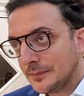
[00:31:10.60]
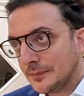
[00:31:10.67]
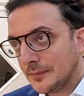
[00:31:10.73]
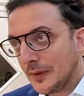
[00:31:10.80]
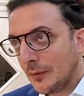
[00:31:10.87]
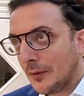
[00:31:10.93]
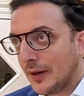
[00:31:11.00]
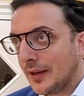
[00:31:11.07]

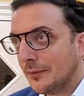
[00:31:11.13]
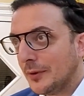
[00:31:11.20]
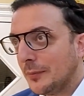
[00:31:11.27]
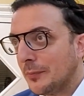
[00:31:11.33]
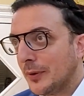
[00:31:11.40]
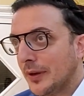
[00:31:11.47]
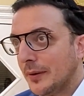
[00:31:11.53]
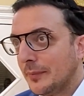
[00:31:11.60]
on one hand we
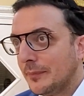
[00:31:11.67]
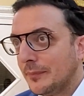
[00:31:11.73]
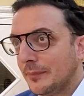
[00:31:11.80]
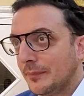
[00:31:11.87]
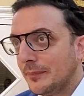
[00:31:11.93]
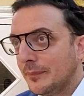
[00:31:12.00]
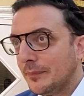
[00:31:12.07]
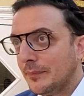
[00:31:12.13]
pray to
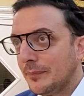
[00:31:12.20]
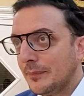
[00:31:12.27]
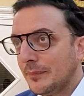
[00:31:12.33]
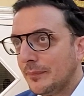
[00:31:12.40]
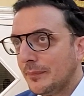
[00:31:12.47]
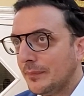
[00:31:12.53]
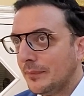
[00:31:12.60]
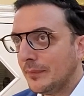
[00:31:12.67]

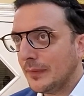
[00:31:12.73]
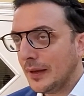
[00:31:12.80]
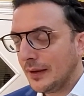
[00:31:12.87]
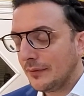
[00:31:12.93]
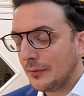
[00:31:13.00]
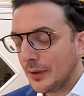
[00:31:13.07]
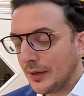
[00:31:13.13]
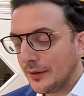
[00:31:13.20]

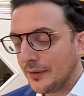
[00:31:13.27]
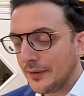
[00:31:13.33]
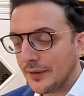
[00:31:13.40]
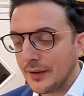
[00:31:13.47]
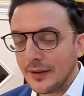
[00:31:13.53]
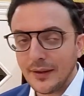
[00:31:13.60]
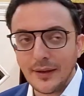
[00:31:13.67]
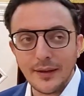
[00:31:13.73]
have wealth, on
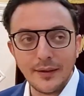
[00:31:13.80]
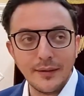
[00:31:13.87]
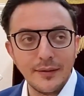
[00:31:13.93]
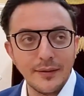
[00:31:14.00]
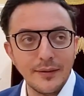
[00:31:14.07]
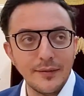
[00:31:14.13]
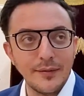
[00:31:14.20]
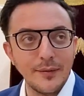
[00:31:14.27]
the other hand
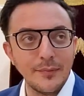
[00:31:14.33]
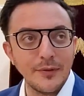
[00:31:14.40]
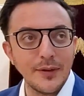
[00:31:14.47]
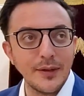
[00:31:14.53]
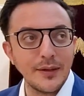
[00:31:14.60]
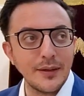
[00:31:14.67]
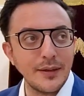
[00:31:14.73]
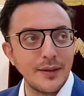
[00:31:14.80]
it seems
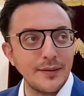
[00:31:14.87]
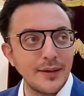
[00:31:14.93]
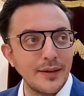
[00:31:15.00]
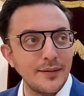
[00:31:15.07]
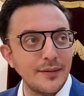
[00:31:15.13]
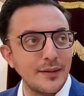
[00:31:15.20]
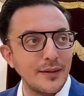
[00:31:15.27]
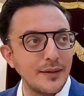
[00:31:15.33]
like Chazal
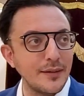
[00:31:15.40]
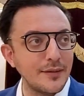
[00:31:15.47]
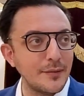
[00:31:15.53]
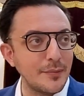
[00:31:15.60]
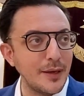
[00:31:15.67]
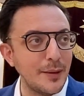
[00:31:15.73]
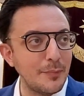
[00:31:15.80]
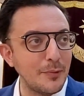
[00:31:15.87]
is telling us to
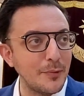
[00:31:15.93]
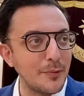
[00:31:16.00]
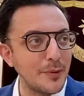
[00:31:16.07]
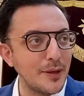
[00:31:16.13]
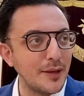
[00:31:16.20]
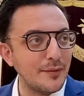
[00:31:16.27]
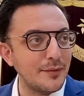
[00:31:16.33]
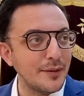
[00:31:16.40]
be happy with what
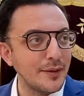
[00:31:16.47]
we have.